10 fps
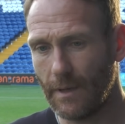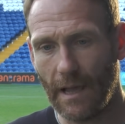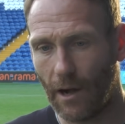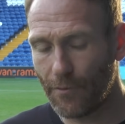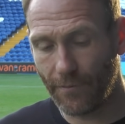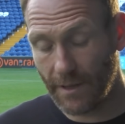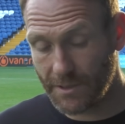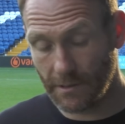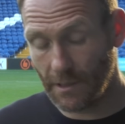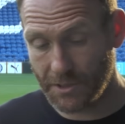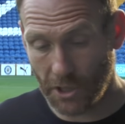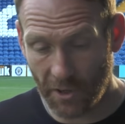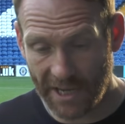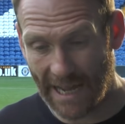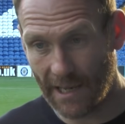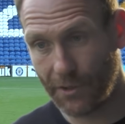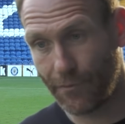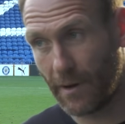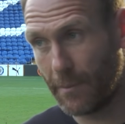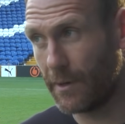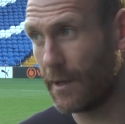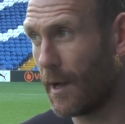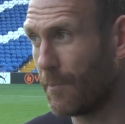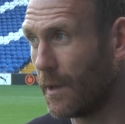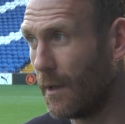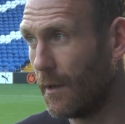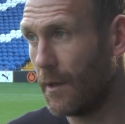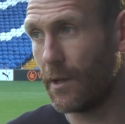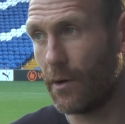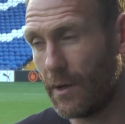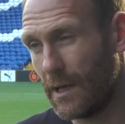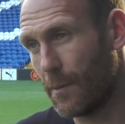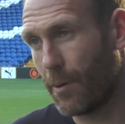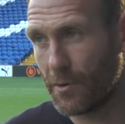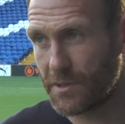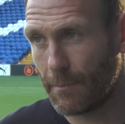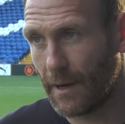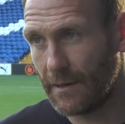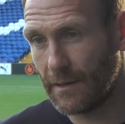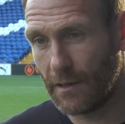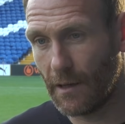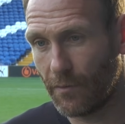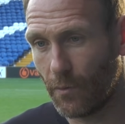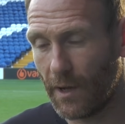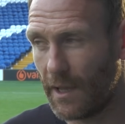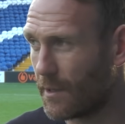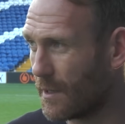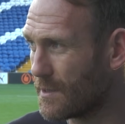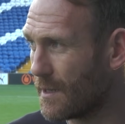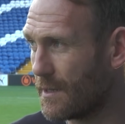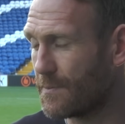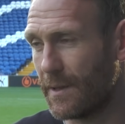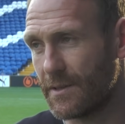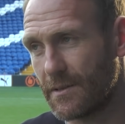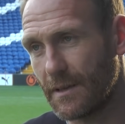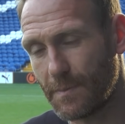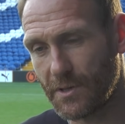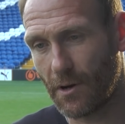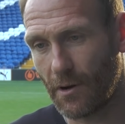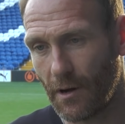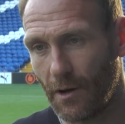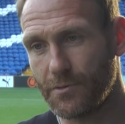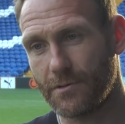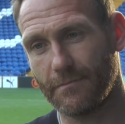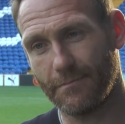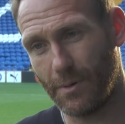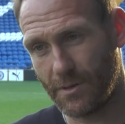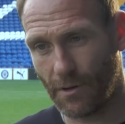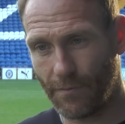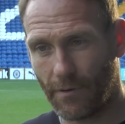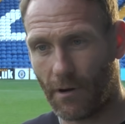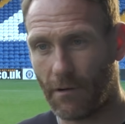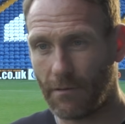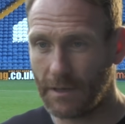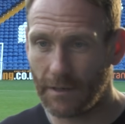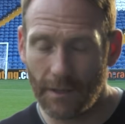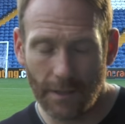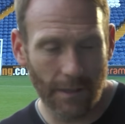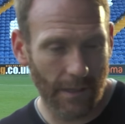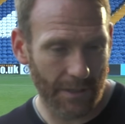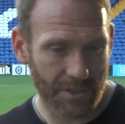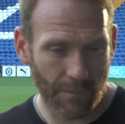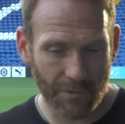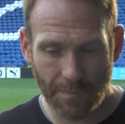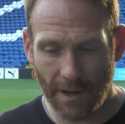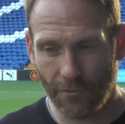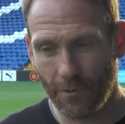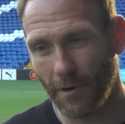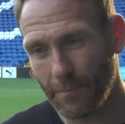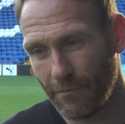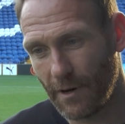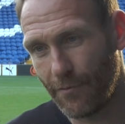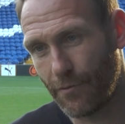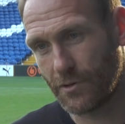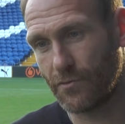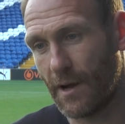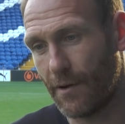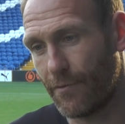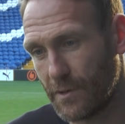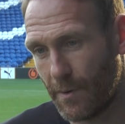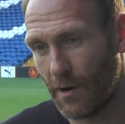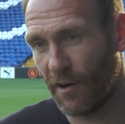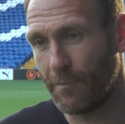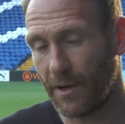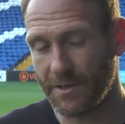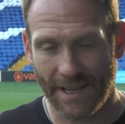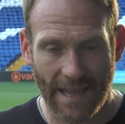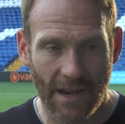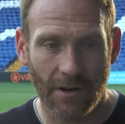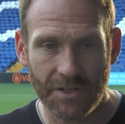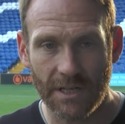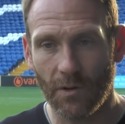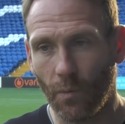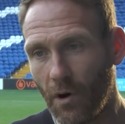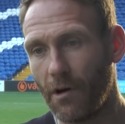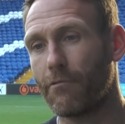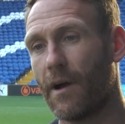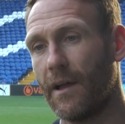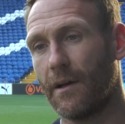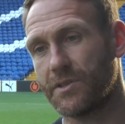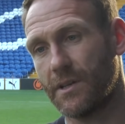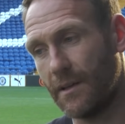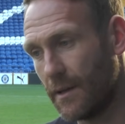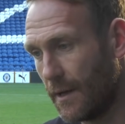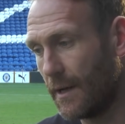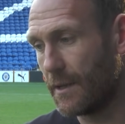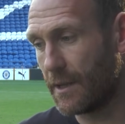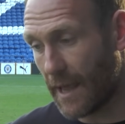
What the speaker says: Yeah, hopefully it's a good catalyst for him. And you know, he hit the post at Maidenhead the other week, and he's been so close but so far. And in some respects for him. I've been really frustrated for his behalf because, again, I see the work rate, I see the